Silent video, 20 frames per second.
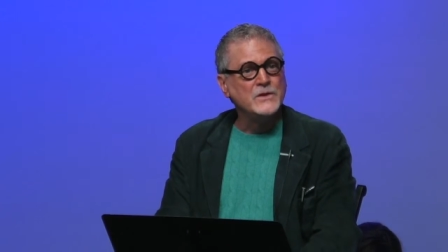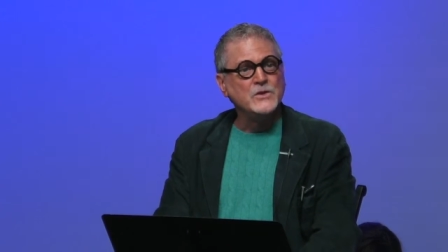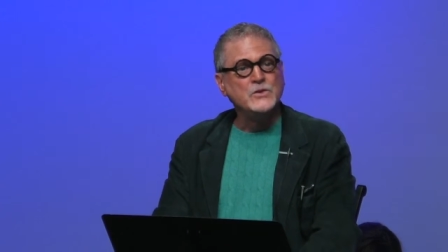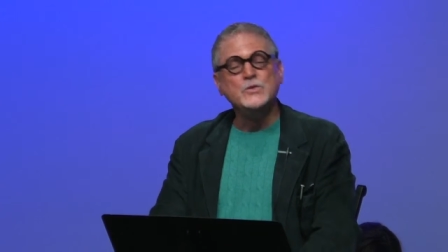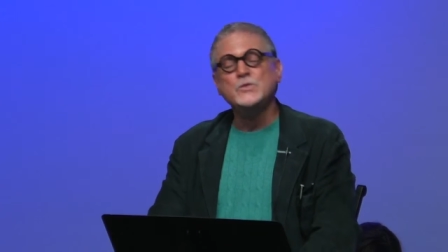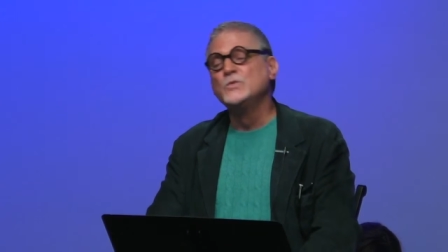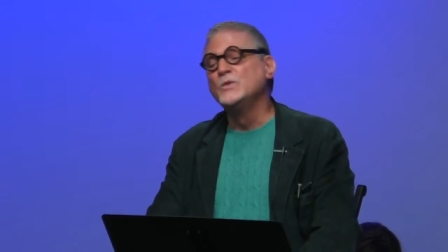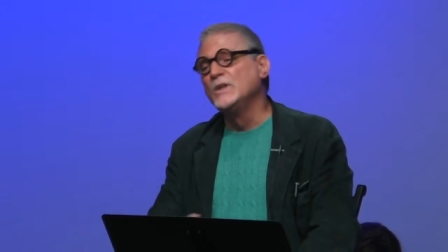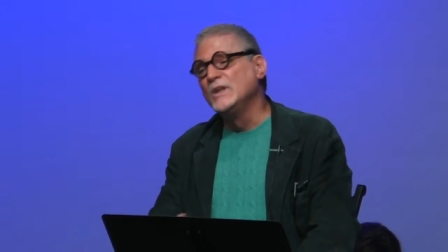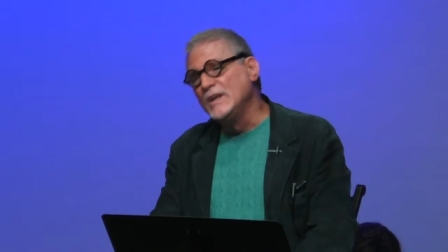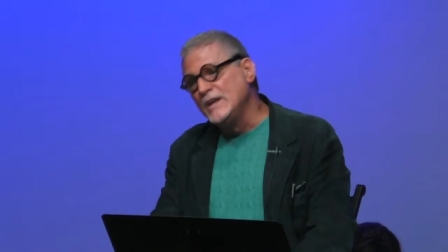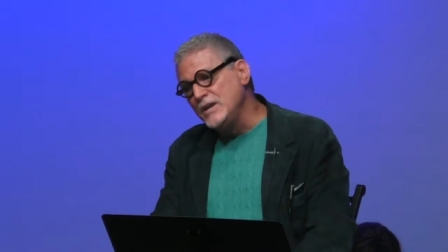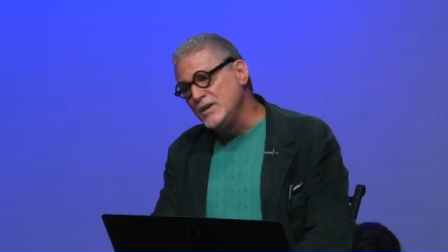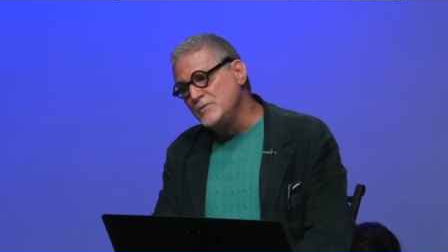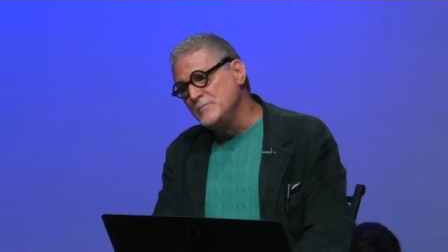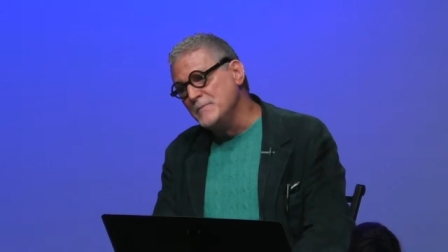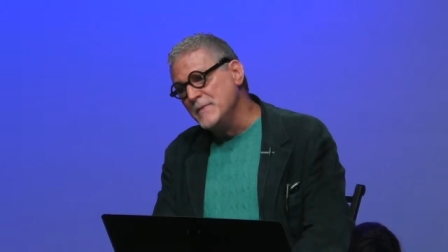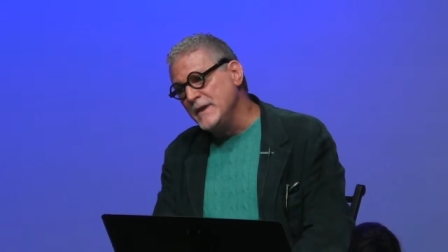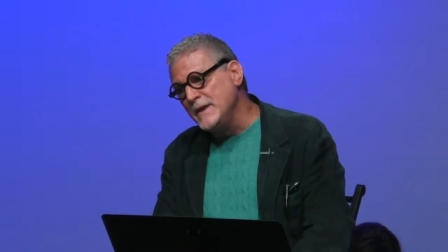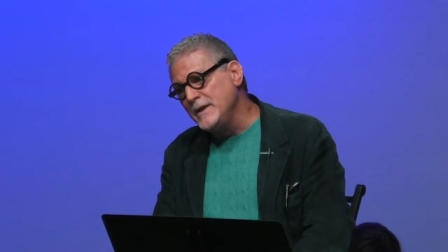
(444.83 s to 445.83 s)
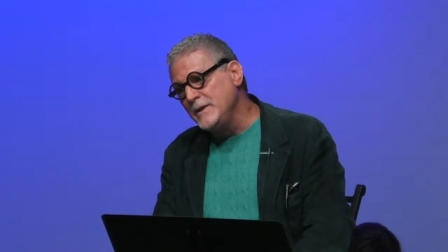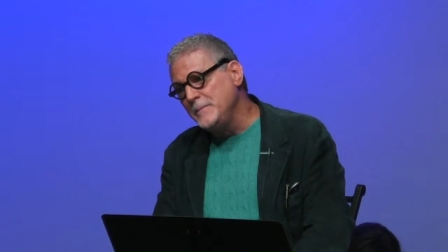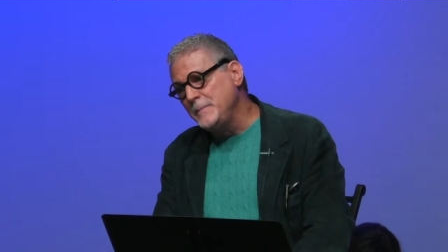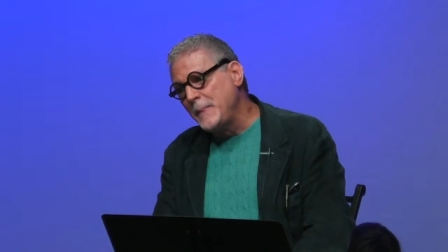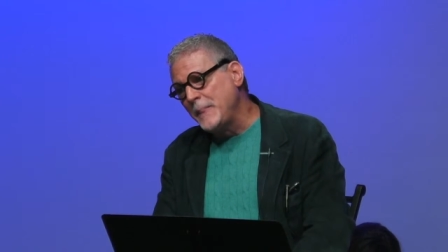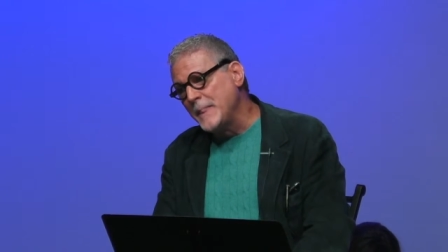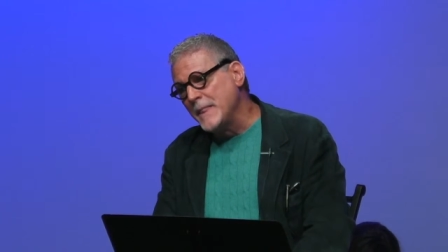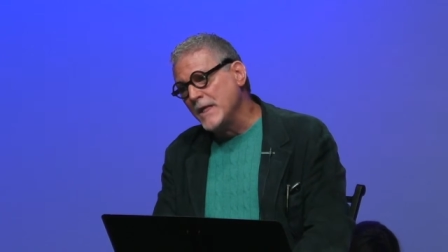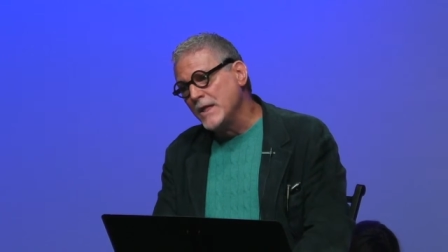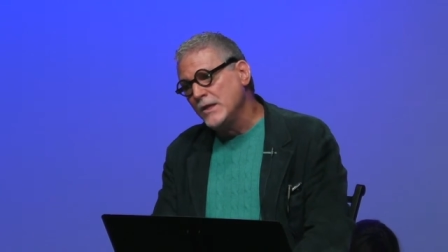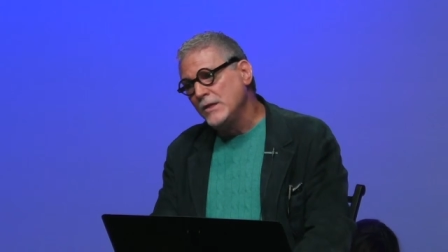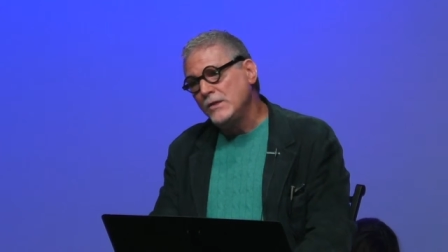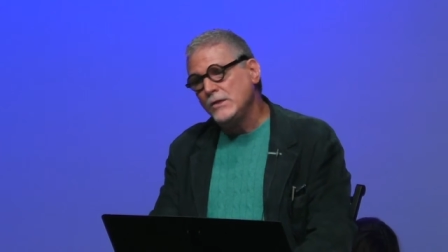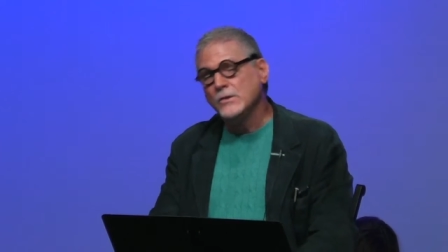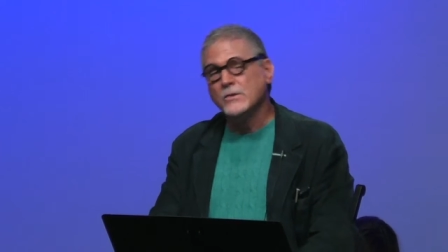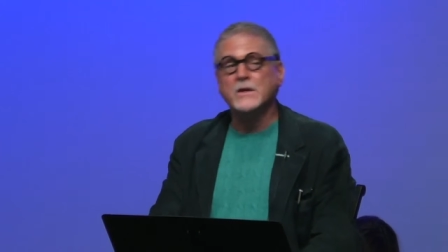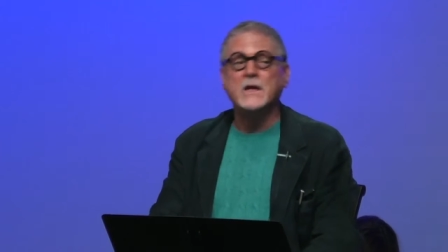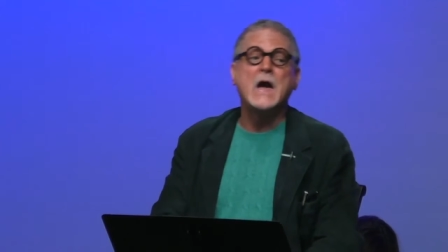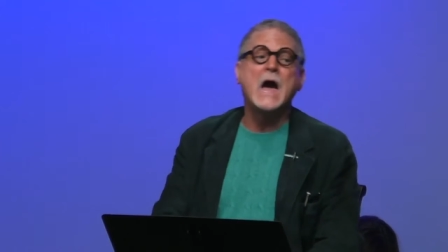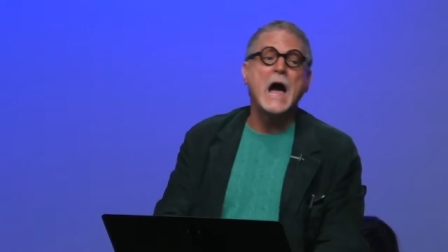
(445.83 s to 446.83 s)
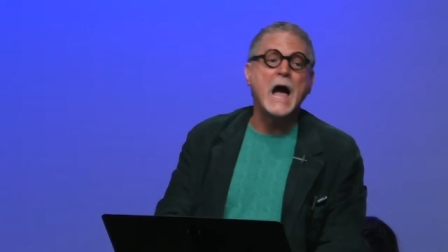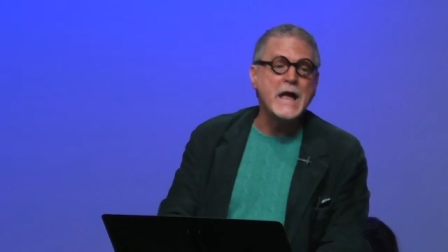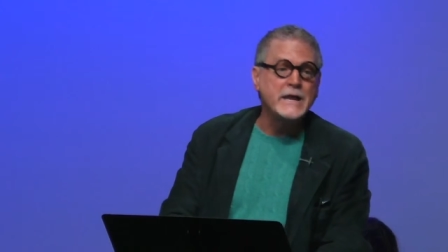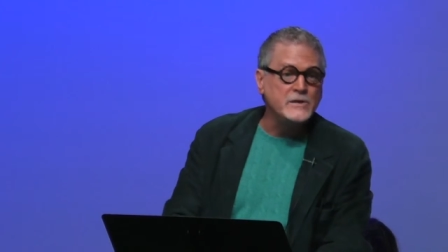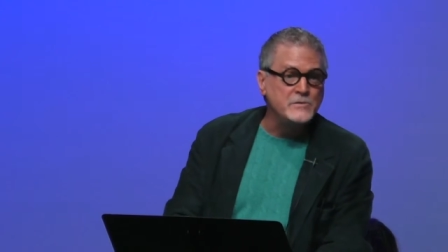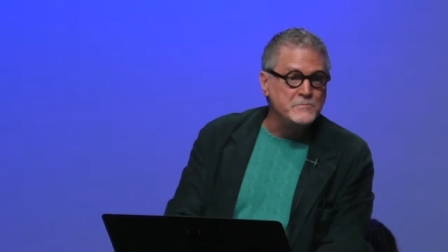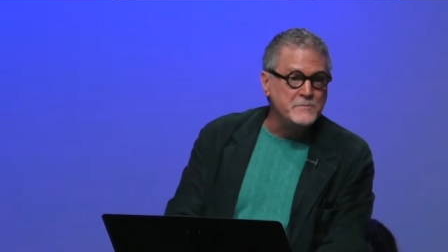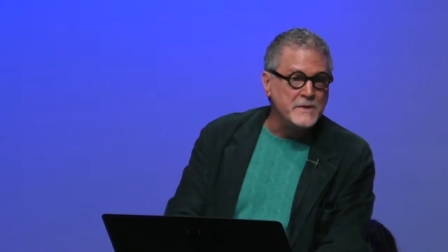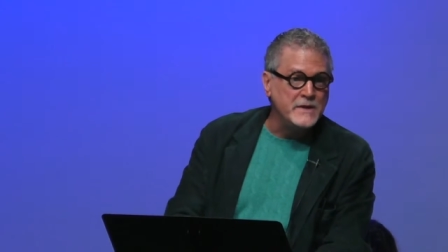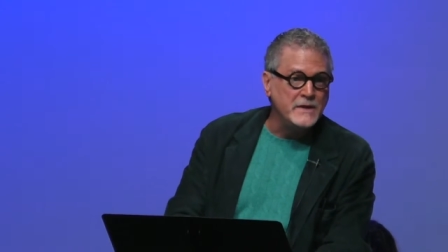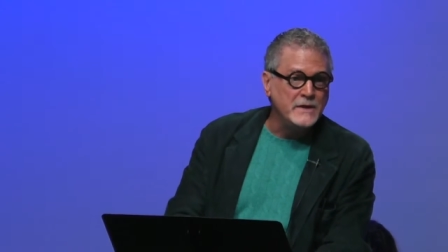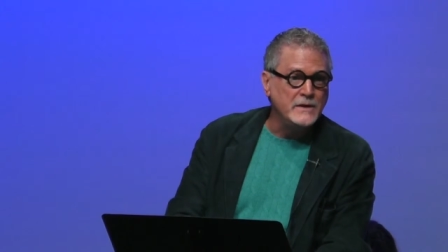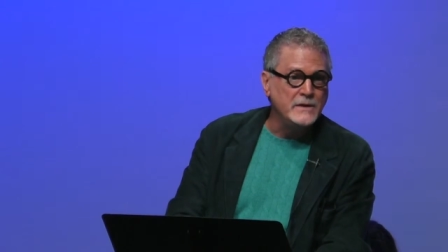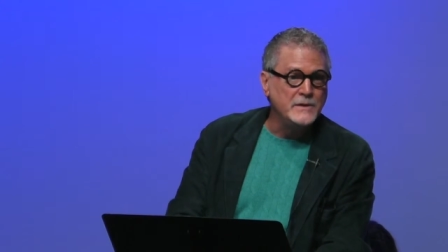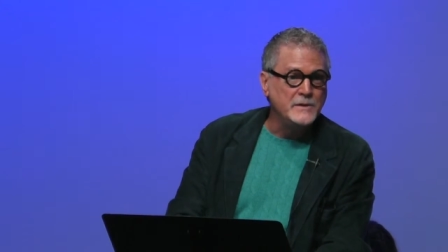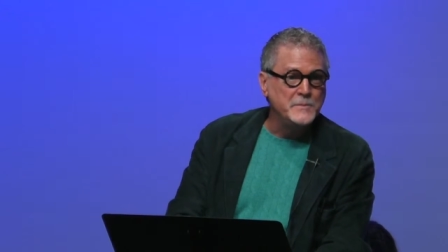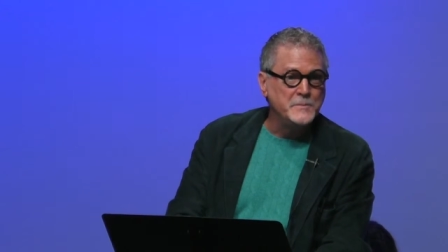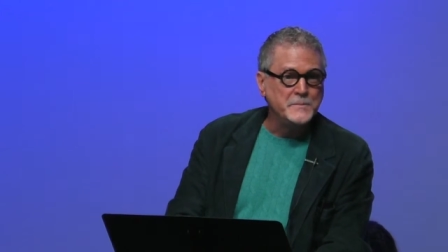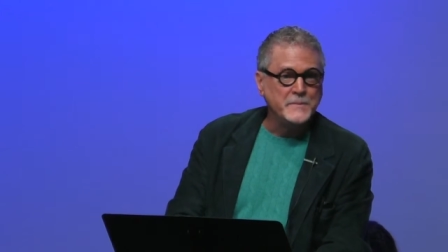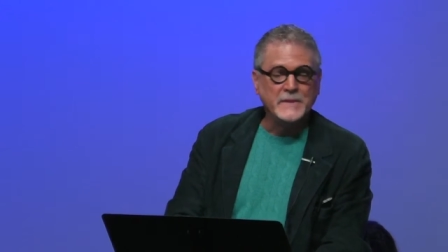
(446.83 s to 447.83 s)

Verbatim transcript: You lead me, you guide me.